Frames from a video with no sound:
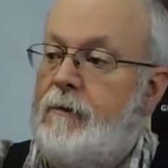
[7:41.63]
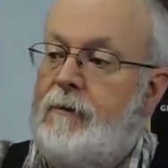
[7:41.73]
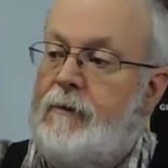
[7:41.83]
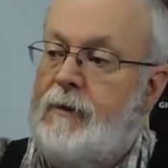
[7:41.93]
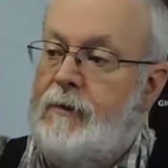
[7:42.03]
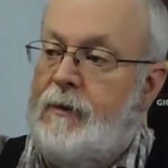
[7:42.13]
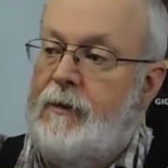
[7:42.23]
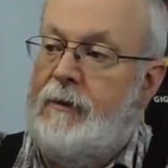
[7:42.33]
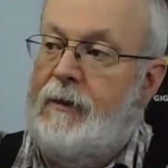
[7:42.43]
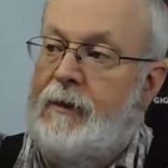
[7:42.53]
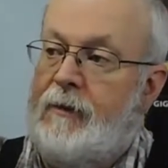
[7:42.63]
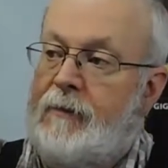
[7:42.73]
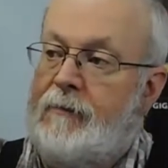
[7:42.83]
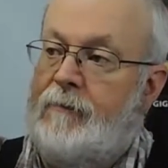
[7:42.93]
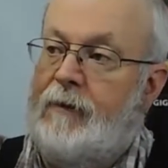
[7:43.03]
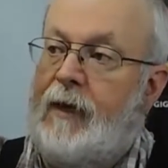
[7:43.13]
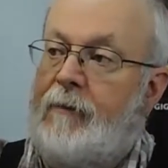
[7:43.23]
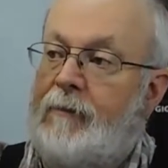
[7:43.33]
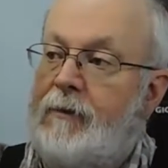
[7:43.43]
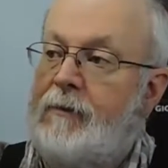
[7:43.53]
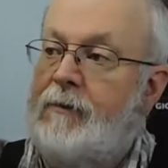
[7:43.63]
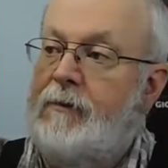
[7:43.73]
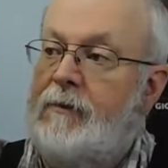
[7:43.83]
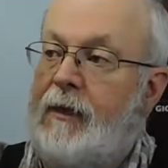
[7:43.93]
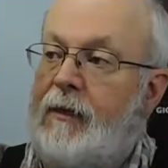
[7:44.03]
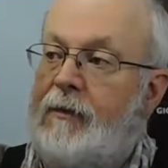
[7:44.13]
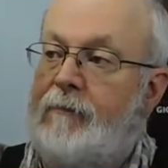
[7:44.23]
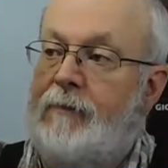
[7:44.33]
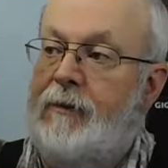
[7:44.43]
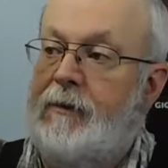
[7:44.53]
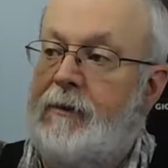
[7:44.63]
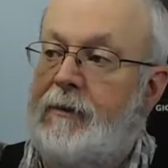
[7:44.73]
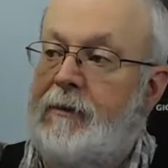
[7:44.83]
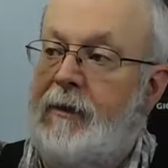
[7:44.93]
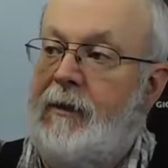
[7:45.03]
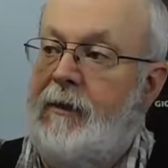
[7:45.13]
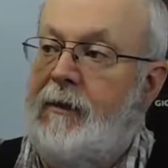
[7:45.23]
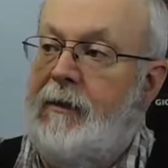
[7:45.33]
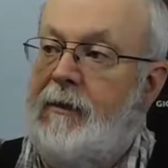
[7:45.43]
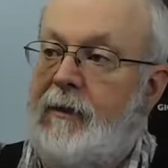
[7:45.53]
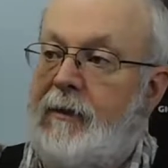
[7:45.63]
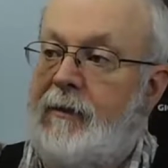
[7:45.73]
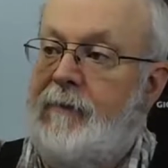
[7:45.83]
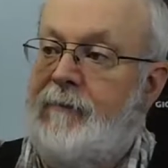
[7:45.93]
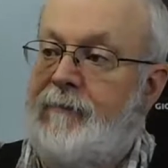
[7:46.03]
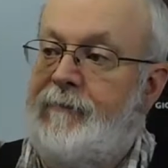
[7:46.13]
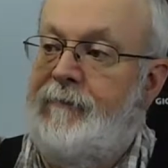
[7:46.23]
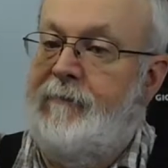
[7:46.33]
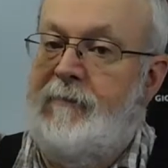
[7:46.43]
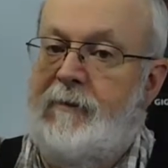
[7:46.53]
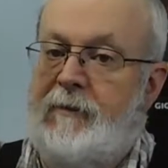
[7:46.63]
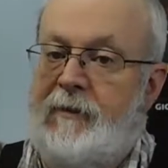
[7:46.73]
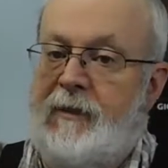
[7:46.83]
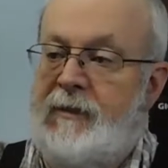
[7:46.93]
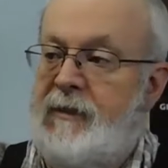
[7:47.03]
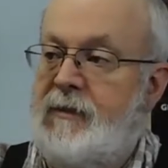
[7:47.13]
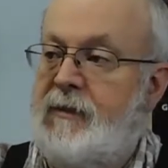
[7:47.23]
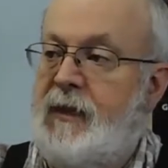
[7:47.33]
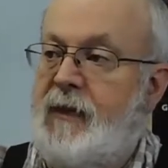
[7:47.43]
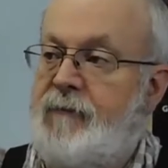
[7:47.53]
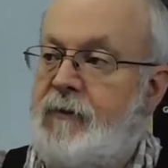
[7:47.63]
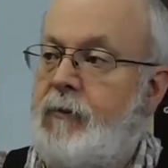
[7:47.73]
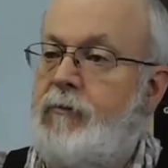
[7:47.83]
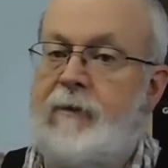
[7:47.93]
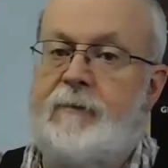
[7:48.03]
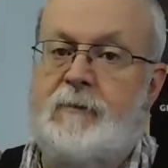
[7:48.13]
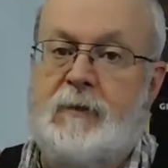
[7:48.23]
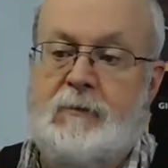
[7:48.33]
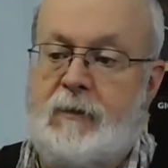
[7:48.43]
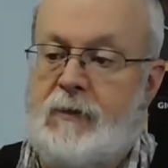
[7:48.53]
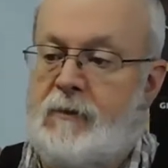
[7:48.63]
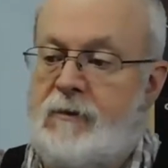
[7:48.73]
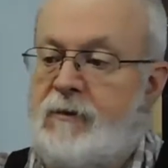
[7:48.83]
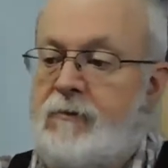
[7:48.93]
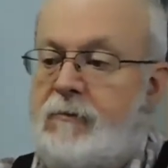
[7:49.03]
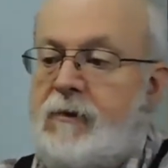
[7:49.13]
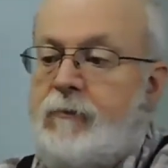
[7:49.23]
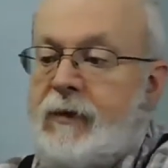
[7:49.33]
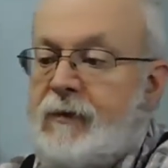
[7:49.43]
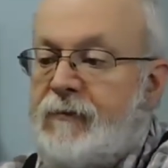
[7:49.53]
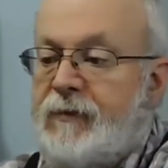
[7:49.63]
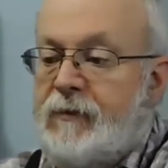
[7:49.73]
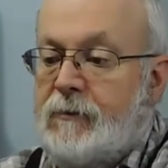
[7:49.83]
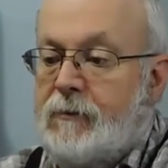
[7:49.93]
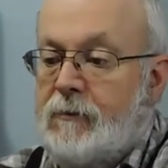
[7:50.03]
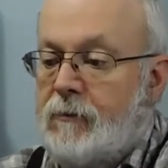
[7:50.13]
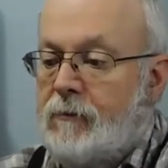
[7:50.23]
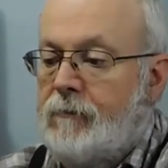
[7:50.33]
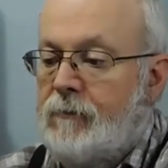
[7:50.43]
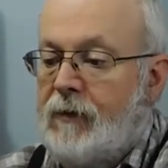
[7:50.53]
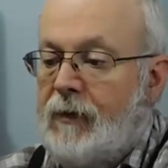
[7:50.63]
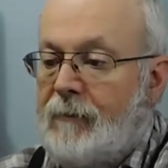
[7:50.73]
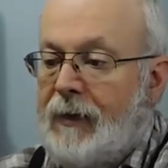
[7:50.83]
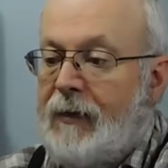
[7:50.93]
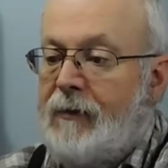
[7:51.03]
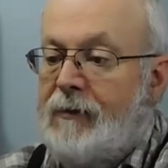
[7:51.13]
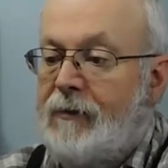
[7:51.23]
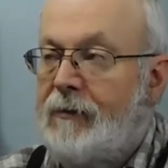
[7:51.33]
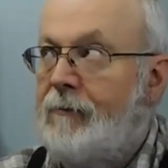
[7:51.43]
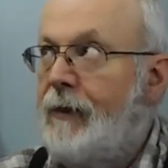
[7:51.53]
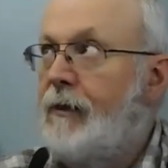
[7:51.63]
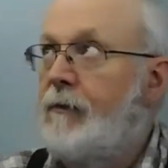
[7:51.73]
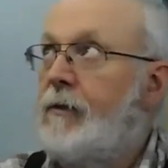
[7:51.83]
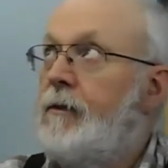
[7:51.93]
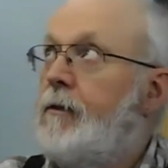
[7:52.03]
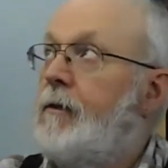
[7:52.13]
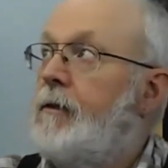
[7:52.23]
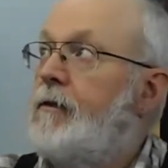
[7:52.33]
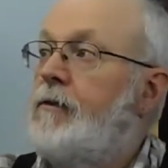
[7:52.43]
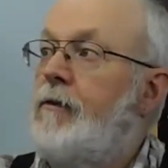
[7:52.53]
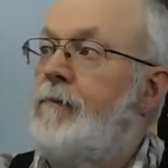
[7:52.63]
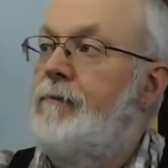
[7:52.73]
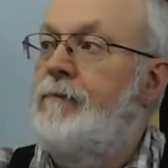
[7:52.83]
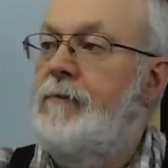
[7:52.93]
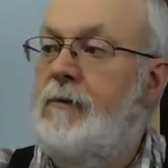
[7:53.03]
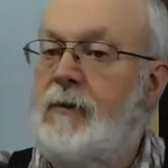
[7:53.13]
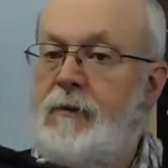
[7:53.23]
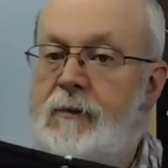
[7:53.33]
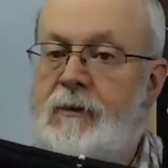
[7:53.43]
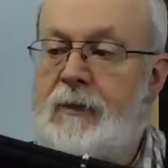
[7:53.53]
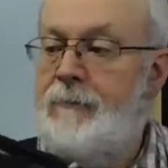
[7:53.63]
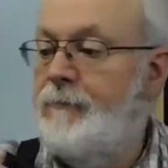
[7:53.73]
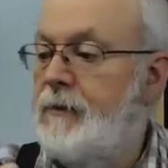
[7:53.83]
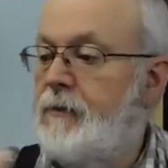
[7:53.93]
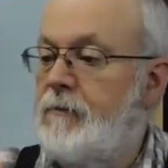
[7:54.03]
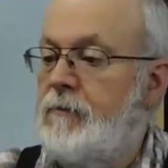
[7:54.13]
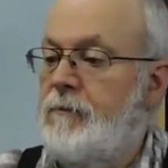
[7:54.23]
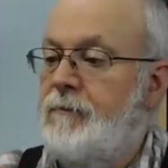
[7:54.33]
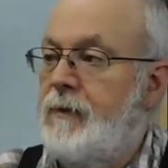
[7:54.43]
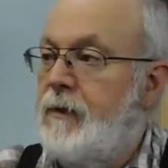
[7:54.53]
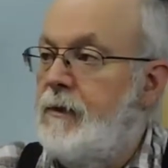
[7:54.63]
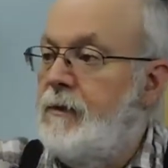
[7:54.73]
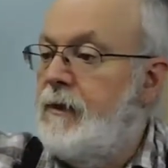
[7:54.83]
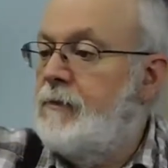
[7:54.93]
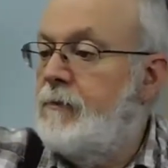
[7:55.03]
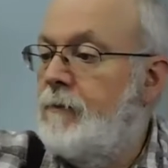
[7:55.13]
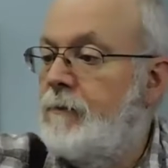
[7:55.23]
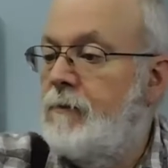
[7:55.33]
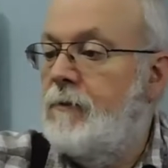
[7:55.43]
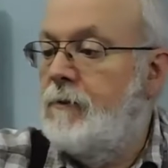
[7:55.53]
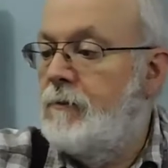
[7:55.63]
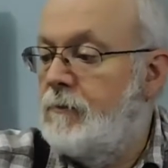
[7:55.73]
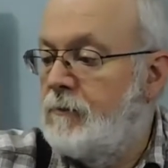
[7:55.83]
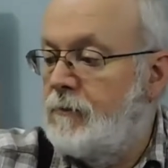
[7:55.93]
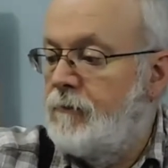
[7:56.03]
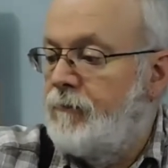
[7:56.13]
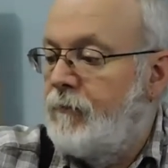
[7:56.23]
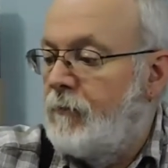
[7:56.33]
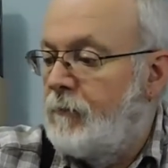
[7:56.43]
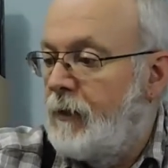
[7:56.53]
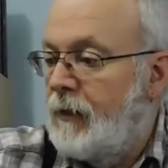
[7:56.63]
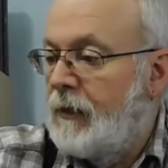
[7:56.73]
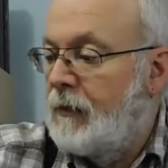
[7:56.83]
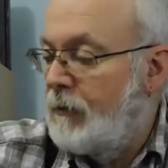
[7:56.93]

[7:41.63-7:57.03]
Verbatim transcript: than a uh, camera stand because um, it doesn't have to hold up as much weight because it's only the weight of this thing here and a bat and a little battery. So so there it is there. So that's what I'm going to use for my